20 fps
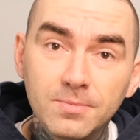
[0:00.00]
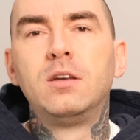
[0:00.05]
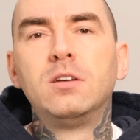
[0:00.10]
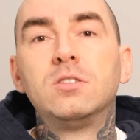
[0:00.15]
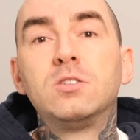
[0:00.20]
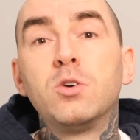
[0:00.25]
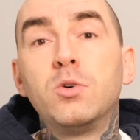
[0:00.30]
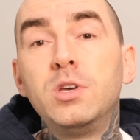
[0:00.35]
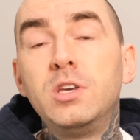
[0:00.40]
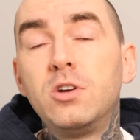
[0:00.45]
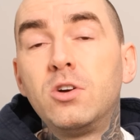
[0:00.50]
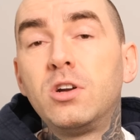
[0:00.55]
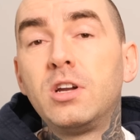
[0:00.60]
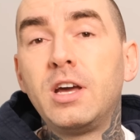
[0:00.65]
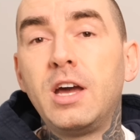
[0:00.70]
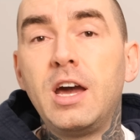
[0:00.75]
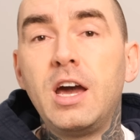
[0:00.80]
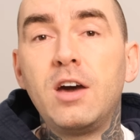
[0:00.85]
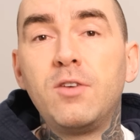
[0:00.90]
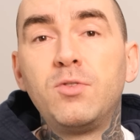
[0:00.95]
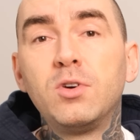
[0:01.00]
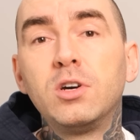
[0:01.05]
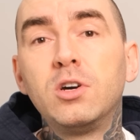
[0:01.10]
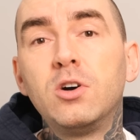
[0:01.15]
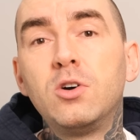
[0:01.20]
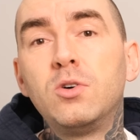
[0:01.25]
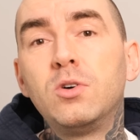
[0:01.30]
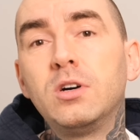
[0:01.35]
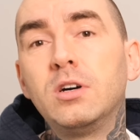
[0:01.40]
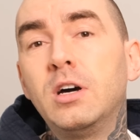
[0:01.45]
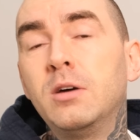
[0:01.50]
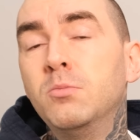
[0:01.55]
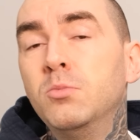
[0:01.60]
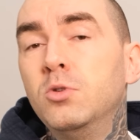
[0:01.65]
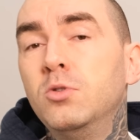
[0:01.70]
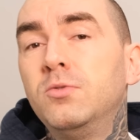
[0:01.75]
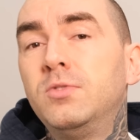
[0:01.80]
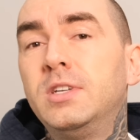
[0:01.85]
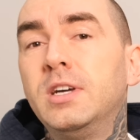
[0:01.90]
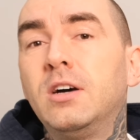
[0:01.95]
So a year and a half ago, I
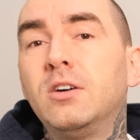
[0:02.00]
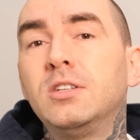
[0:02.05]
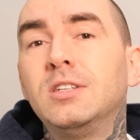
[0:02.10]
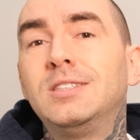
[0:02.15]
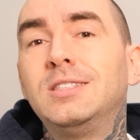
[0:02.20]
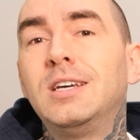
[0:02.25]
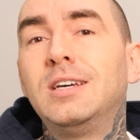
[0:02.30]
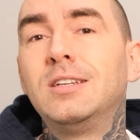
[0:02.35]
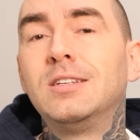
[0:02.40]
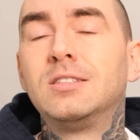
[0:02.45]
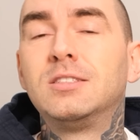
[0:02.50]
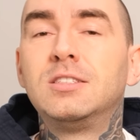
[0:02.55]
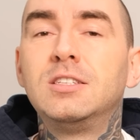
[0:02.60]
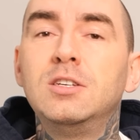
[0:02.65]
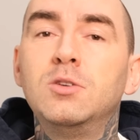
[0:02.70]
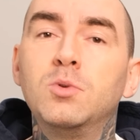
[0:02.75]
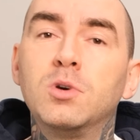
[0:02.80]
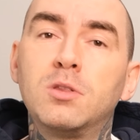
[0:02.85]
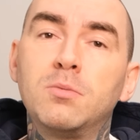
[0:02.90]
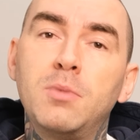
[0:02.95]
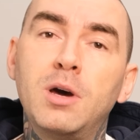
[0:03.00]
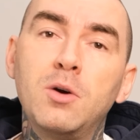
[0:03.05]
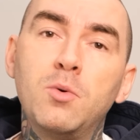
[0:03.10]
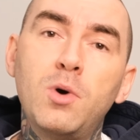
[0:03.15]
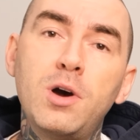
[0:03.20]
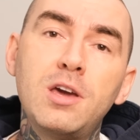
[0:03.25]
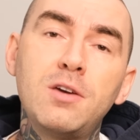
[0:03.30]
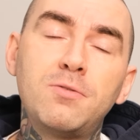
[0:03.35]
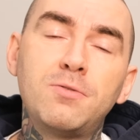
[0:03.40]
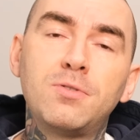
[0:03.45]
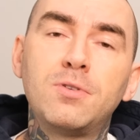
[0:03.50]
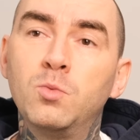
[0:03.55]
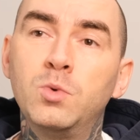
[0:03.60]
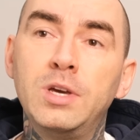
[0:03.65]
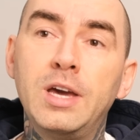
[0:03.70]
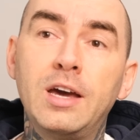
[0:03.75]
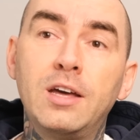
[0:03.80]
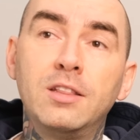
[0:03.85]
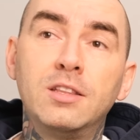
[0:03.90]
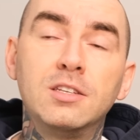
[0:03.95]
moved down to Tennessee with my wife. We
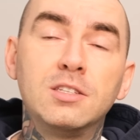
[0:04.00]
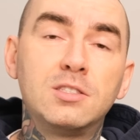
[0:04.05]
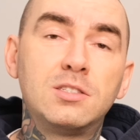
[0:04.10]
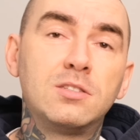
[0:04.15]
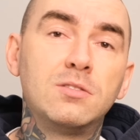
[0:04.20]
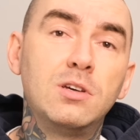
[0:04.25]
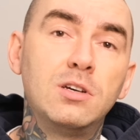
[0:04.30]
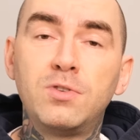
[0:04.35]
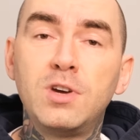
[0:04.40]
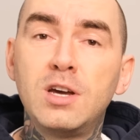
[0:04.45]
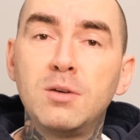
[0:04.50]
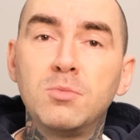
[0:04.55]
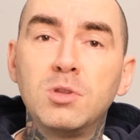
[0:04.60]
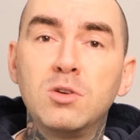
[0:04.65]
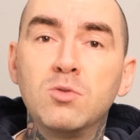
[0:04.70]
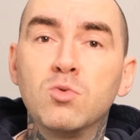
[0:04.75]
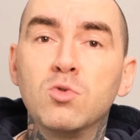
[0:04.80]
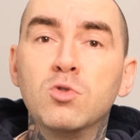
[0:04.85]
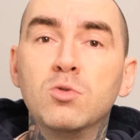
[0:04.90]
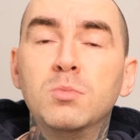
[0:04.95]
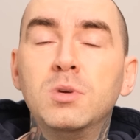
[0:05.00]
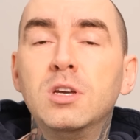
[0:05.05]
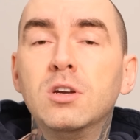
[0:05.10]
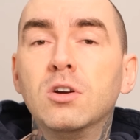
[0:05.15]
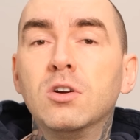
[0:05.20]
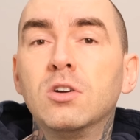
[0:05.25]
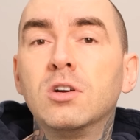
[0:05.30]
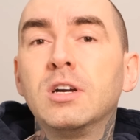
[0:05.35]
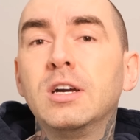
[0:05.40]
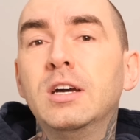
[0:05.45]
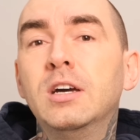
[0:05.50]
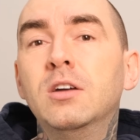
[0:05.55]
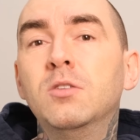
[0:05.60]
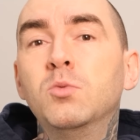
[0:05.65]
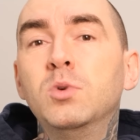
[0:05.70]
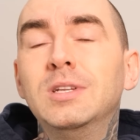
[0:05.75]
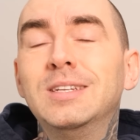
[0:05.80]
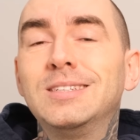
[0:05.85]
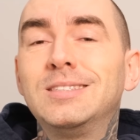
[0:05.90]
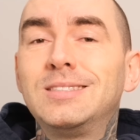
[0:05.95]
had this family room here, and
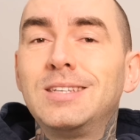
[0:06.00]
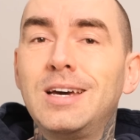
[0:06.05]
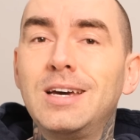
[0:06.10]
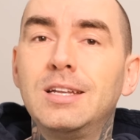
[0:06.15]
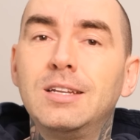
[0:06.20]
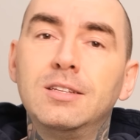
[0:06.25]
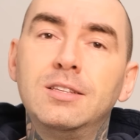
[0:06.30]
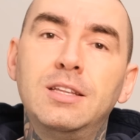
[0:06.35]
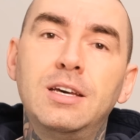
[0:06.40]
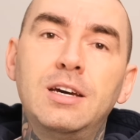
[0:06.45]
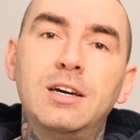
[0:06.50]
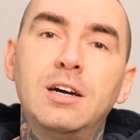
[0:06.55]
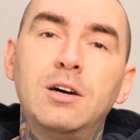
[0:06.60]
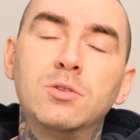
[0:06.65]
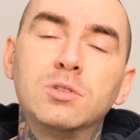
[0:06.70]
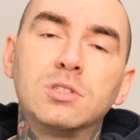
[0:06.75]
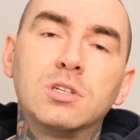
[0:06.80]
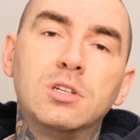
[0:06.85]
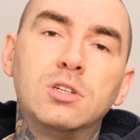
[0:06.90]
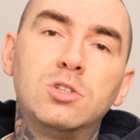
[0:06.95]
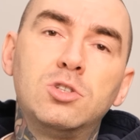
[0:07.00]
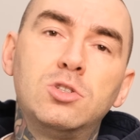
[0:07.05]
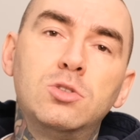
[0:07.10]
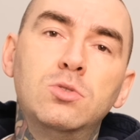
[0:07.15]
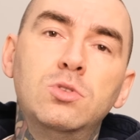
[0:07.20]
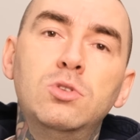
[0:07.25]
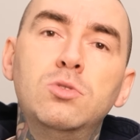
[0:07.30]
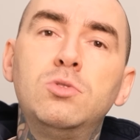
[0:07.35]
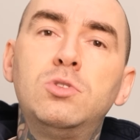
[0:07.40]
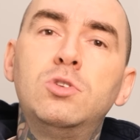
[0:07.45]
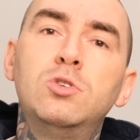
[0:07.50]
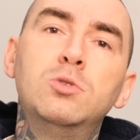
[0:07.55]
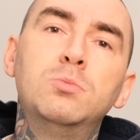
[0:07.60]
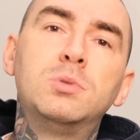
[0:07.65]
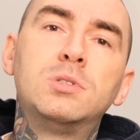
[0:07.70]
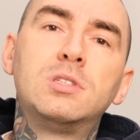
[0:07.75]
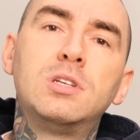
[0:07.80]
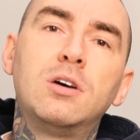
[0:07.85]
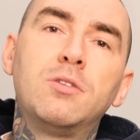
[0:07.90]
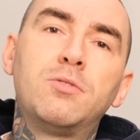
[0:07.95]
we decided that I was gonna shoot YouTube
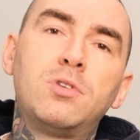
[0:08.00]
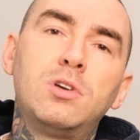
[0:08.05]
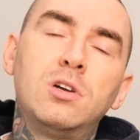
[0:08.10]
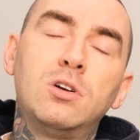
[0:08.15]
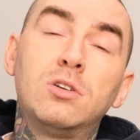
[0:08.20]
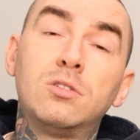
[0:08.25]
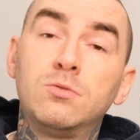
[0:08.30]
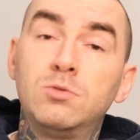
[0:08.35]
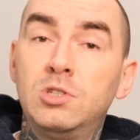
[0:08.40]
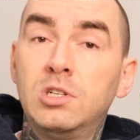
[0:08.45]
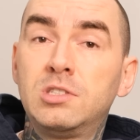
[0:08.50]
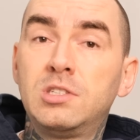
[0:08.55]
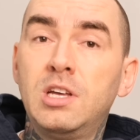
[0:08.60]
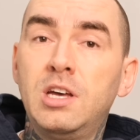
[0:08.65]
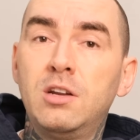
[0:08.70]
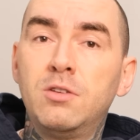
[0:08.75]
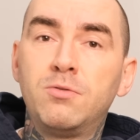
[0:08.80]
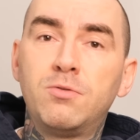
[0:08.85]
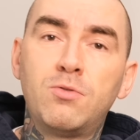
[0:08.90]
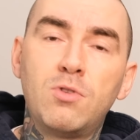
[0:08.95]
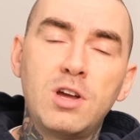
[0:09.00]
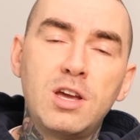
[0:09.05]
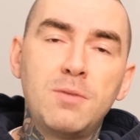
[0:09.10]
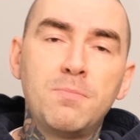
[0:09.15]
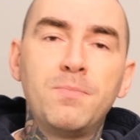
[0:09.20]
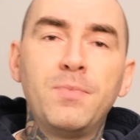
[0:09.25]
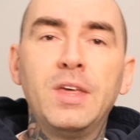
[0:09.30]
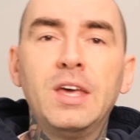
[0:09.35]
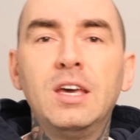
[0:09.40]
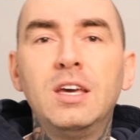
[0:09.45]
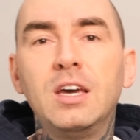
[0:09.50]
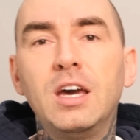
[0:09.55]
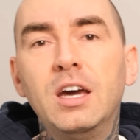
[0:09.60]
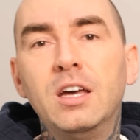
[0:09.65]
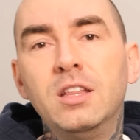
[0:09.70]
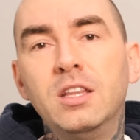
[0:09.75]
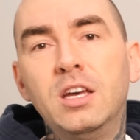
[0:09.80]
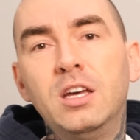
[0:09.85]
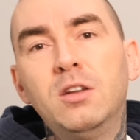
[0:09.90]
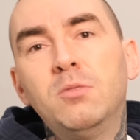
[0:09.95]
stuff here just out of frame,
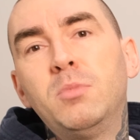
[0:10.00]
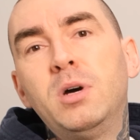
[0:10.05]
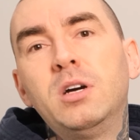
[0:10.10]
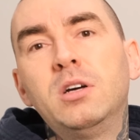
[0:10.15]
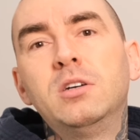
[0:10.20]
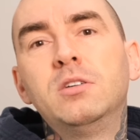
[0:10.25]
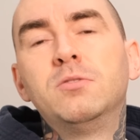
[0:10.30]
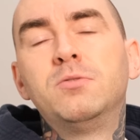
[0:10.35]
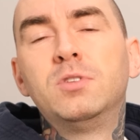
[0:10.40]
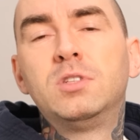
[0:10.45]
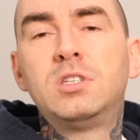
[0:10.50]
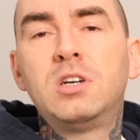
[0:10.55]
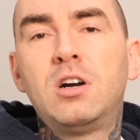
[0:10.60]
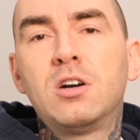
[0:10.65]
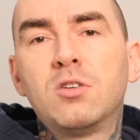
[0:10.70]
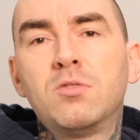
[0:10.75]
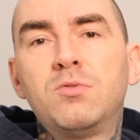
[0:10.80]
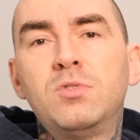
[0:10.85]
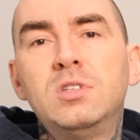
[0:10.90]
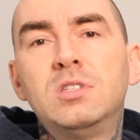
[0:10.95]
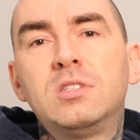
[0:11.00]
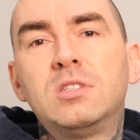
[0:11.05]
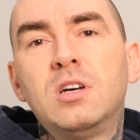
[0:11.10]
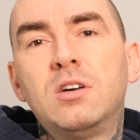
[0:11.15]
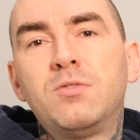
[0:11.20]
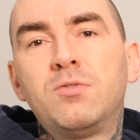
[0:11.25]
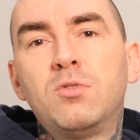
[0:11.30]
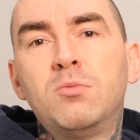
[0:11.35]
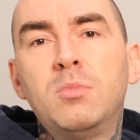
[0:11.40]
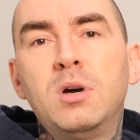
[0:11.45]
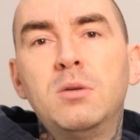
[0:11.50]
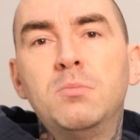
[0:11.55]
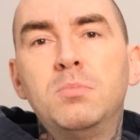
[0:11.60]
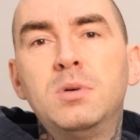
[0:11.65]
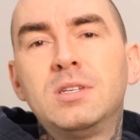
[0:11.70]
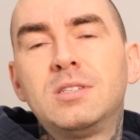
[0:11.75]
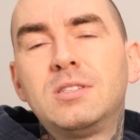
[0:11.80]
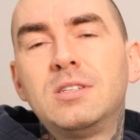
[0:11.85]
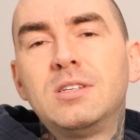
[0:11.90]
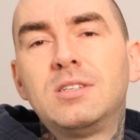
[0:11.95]
and then my photography stuff for my
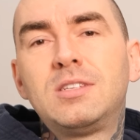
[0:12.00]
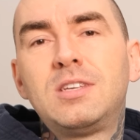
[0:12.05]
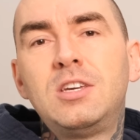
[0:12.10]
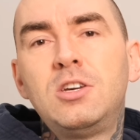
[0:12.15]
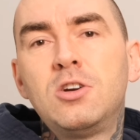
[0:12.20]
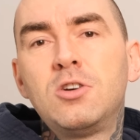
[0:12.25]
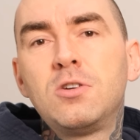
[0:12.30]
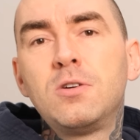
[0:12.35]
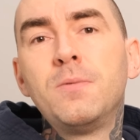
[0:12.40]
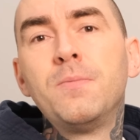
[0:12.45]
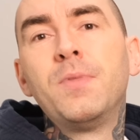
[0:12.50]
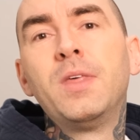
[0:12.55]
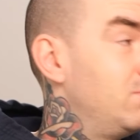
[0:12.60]
business here.